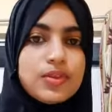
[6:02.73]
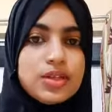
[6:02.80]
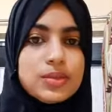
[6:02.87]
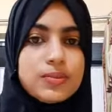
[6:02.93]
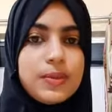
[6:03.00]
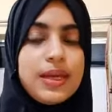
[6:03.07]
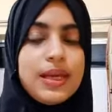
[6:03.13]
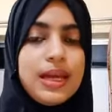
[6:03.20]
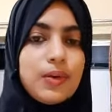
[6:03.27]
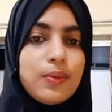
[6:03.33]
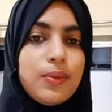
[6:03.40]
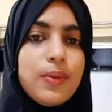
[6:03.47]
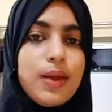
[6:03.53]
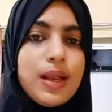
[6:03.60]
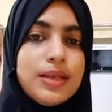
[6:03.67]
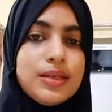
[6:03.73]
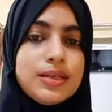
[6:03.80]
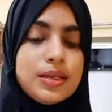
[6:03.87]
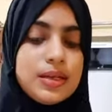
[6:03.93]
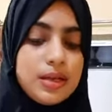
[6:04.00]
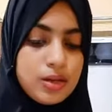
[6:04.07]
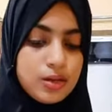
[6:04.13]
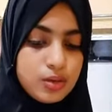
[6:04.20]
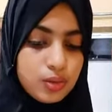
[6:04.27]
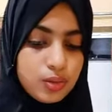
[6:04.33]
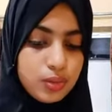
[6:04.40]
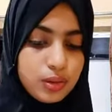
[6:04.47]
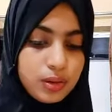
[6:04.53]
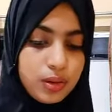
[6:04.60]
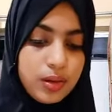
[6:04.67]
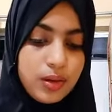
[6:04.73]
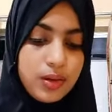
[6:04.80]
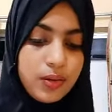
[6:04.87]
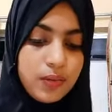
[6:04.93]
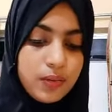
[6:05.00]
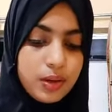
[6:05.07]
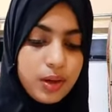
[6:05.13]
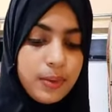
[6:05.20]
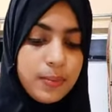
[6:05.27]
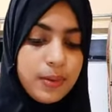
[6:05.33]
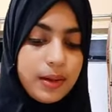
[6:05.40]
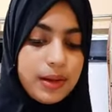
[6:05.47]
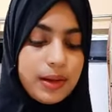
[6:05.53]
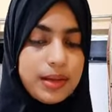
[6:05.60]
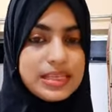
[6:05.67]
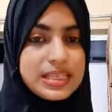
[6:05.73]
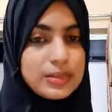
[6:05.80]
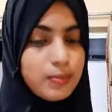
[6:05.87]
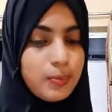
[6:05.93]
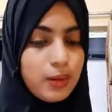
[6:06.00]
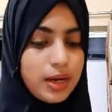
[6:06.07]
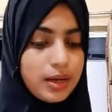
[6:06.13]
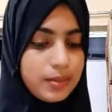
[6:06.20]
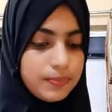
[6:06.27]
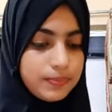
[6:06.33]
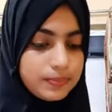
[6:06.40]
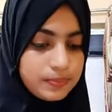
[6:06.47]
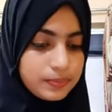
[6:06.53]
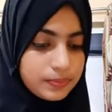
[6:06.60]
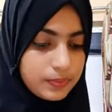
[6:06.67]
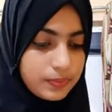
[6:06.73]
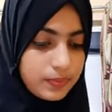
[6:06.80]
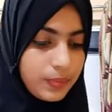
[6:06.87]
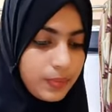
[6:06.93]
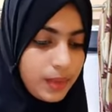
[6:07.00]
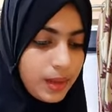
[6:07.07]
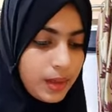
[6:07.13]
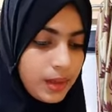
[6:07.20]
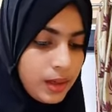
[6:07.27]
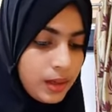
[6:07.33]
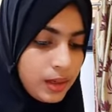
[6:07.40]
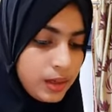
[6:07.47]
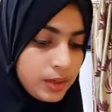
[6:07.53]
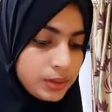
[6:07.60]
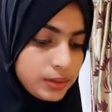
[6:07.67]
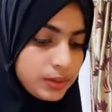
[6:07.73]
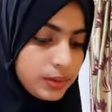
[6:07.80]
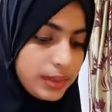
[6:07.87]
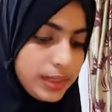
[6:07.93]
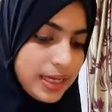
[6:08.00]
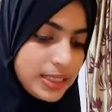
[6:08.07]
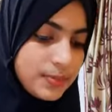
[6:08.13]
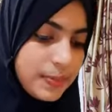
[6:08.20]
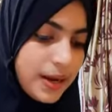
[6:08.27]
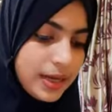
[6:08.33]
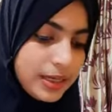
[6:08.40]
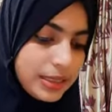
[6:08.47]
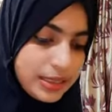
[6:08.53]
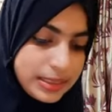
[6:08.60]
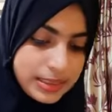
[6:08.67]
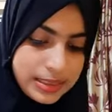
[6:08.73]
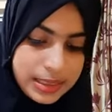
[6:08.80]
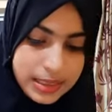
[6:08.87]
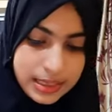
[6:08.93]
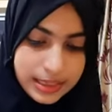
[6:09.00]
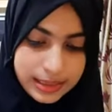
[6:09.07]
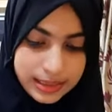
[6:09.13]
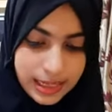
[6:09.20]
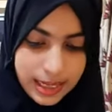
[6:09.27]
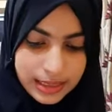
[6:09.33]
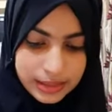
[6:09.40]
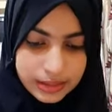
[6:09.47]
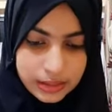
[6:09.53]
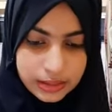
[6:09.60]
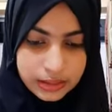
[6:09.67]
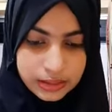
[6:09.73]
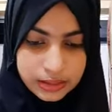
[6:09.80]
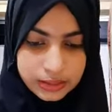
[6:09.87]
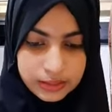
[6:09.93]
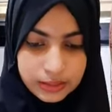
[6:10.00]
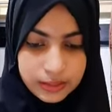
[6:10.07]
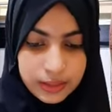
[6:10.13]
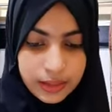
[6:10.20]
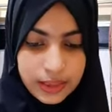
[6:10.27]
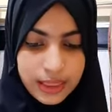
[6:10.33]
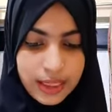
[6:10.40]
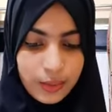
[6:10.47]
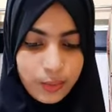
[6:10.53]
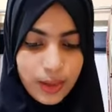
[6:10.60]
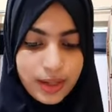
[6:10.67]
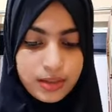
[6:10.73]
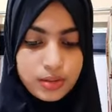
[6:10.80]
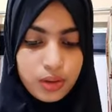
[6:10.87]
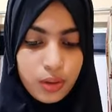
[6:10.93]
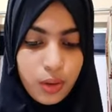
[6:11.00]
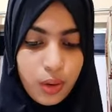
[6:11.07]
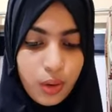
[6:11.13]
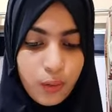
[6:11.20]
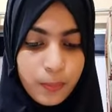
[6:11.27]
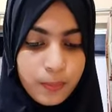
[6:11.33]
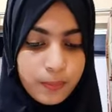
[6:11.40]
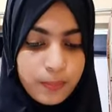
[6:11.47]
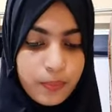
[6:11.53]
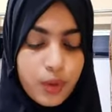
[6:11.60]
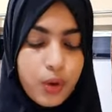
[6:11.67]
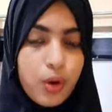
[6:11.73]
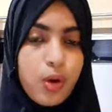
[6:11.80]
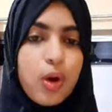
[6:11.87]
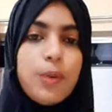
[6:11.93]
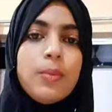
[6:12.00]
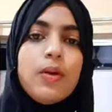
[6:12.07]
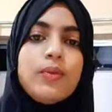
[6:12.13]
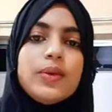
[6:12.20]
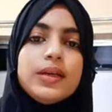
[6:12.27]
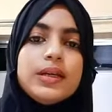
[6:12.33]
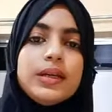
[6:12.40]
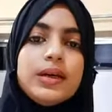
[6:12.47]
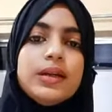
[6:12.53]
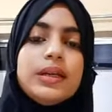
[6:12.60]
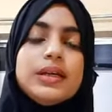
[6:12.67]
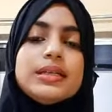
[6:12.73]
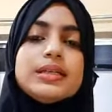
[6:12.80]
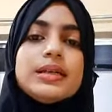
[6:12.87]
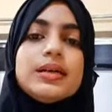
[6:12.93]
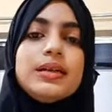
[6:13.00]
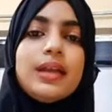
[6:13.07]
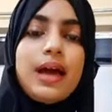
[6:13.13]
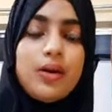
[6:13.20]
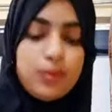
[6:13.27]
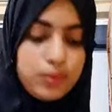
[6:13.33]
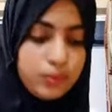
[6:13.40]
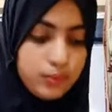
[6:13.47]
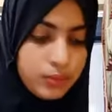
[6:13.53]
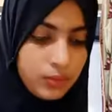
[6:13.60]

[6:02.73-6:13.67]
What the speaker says: is being equivalent to the verb spread. So the next part is that he went home. Home over here is a noun.